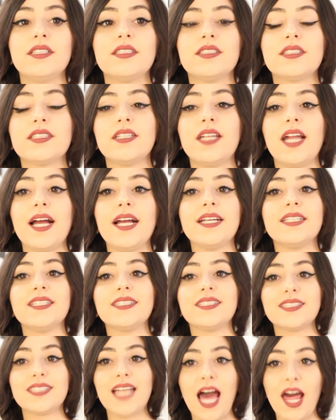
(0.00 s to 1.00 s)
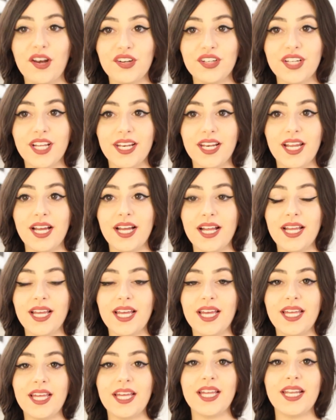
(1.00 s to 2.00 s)
Tonight it's Saturday night
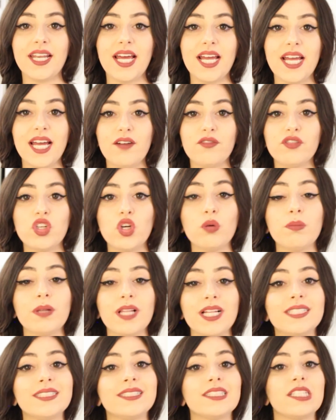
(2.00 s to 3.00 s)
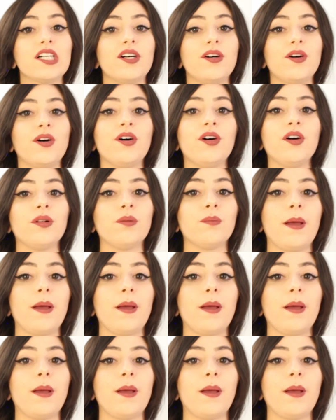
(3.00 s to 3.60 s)
and I have no plans at all.